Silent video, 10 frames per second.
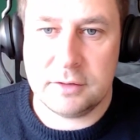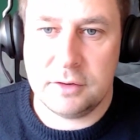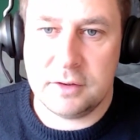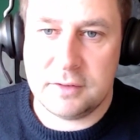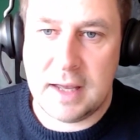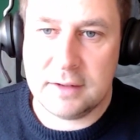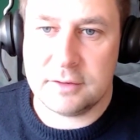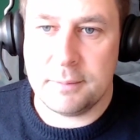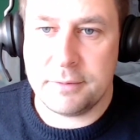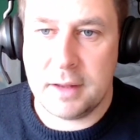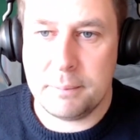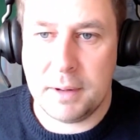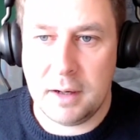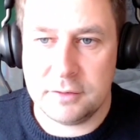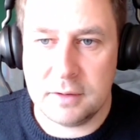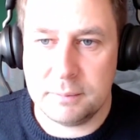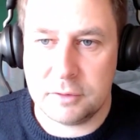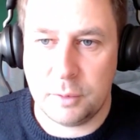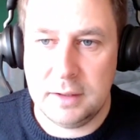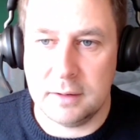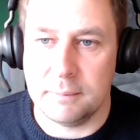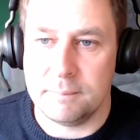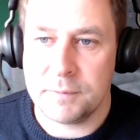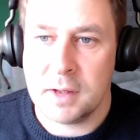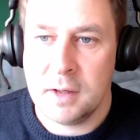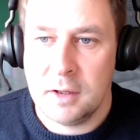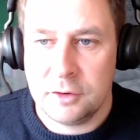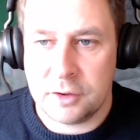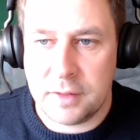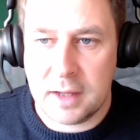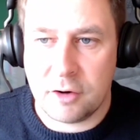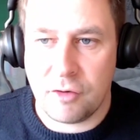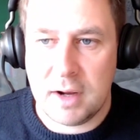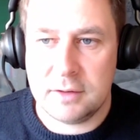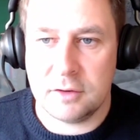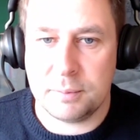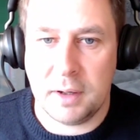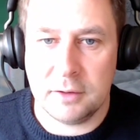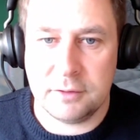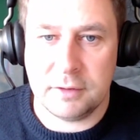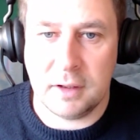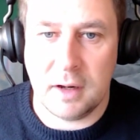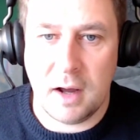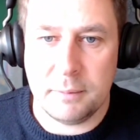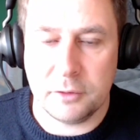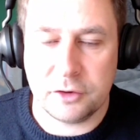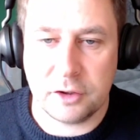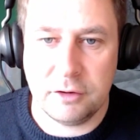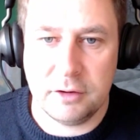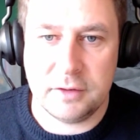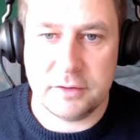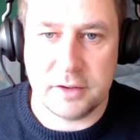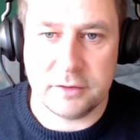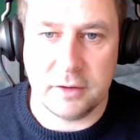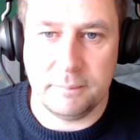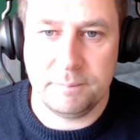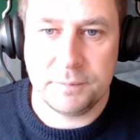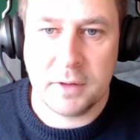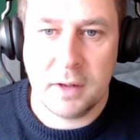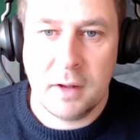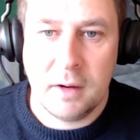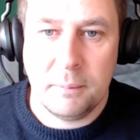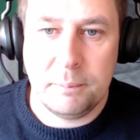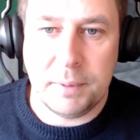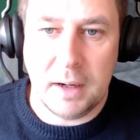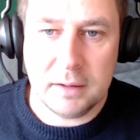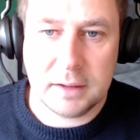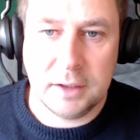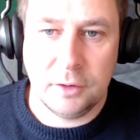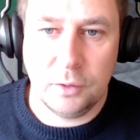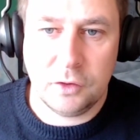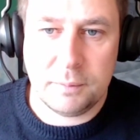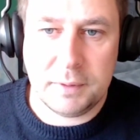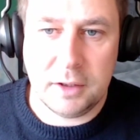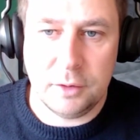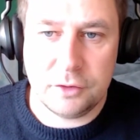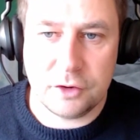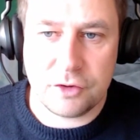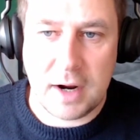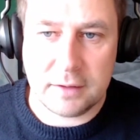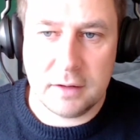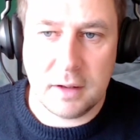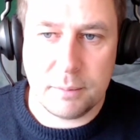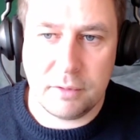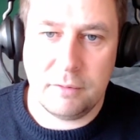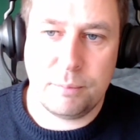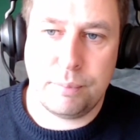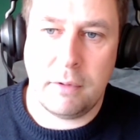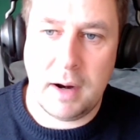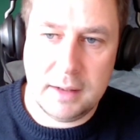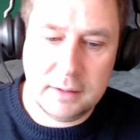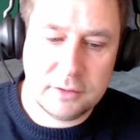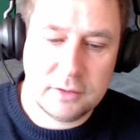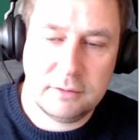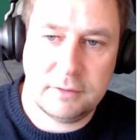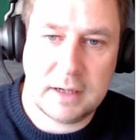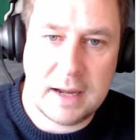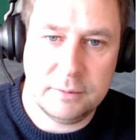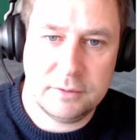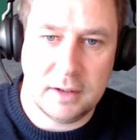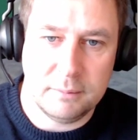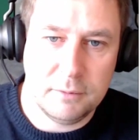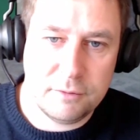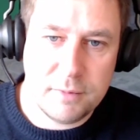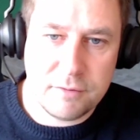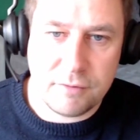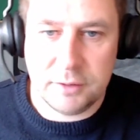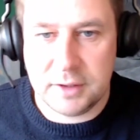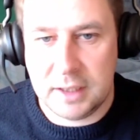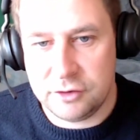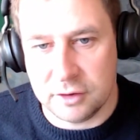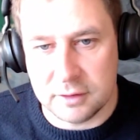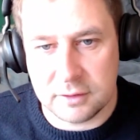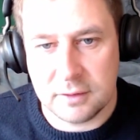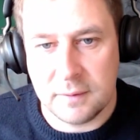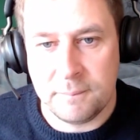to detect something passing between them, so they're great as part of an alarm or security system, but can also be used to track the number of breaks for counting movement rotations.